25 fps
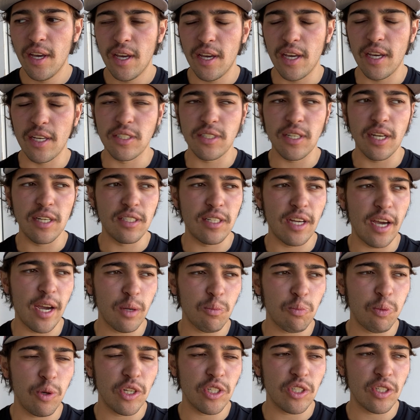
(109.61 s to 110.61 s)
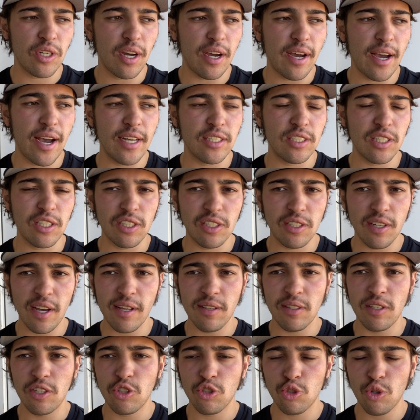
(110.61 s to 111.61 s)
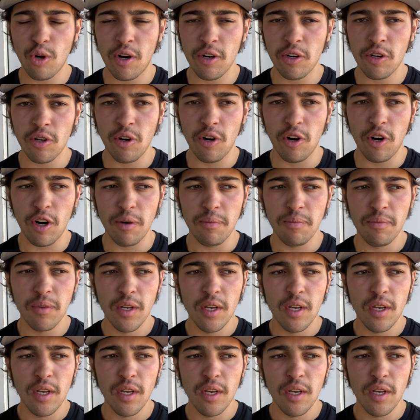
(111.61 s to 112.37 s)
is that Dak Prescott has a slightly stronger arm,